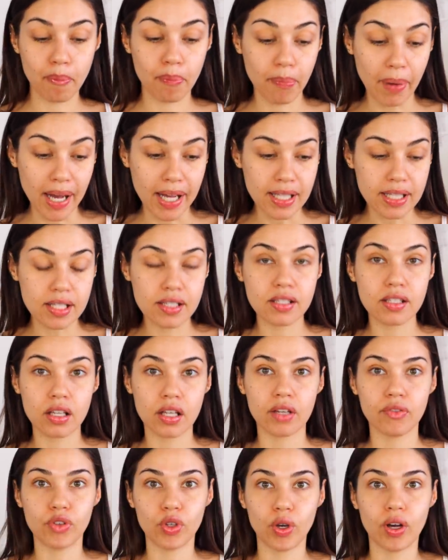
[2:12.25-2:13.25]
But
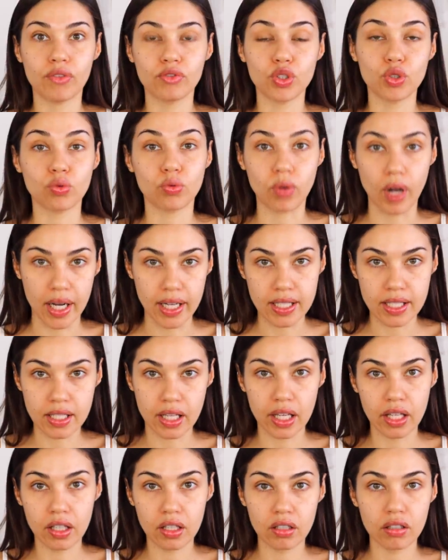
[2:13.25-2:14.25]
if you have dry
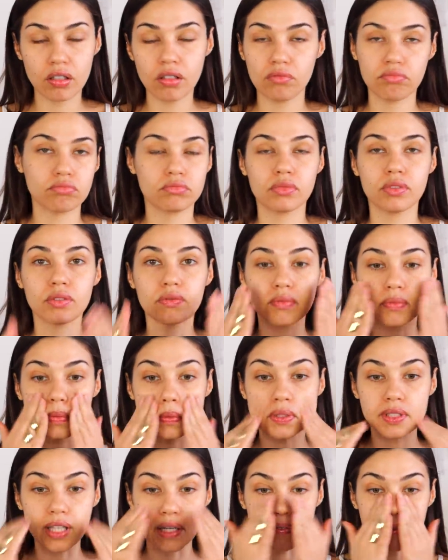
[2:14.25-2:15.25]
skin,
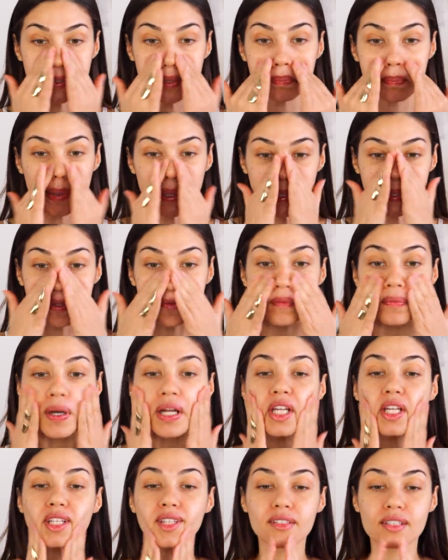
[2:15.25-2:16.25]
definitely pick the
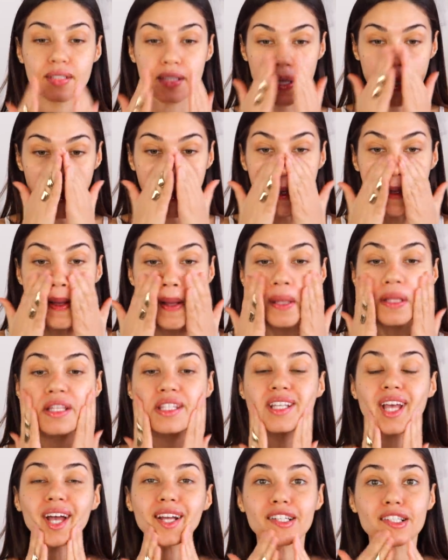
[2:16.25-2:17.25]
right
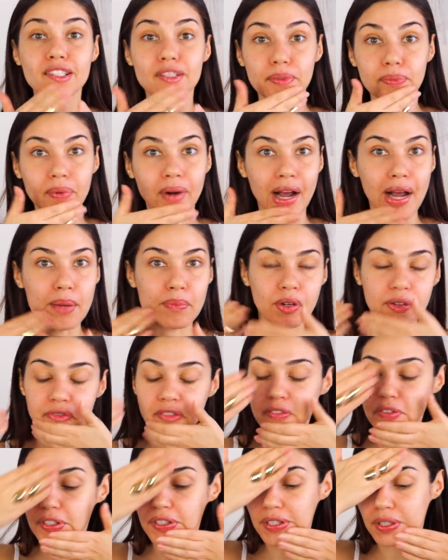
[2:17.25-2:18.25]
texture primer
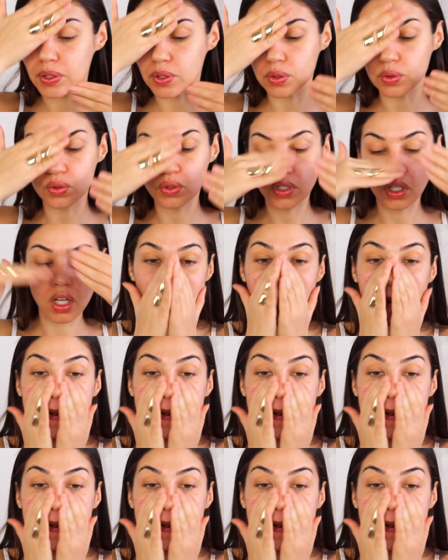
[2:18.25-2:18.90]
for you.